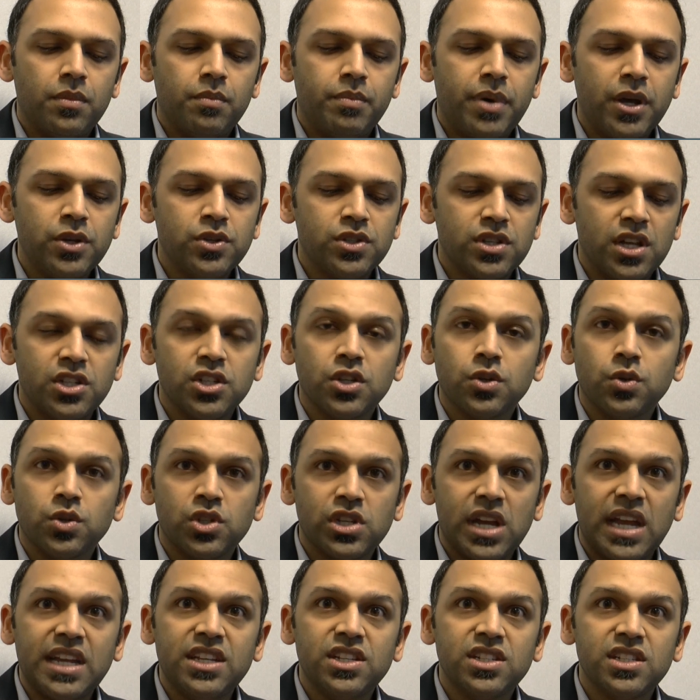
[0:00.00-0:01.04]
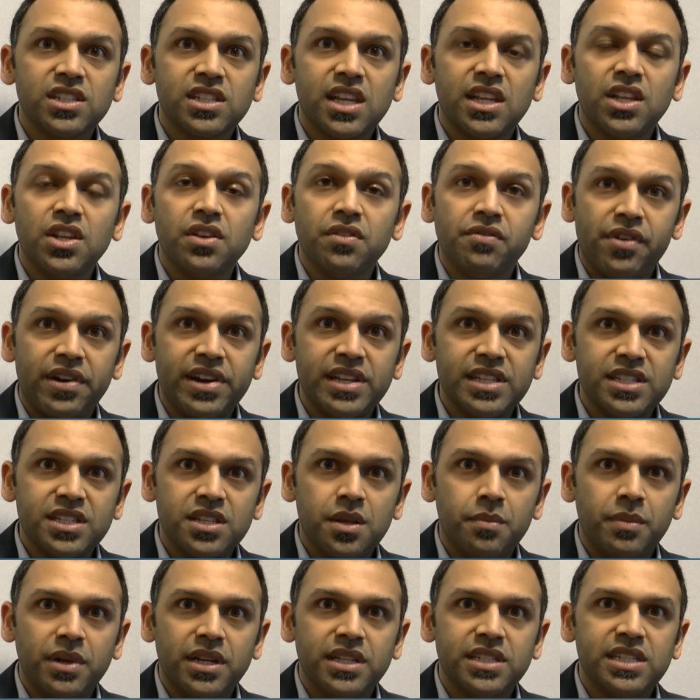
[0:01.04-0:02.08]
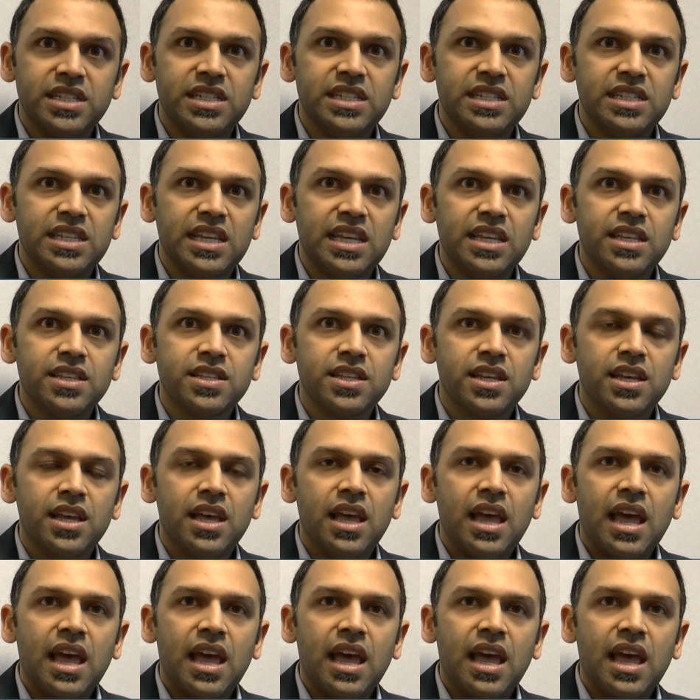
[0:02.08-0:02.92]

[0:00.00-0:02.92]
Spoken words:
Post-surgical changes can look very similar to disease,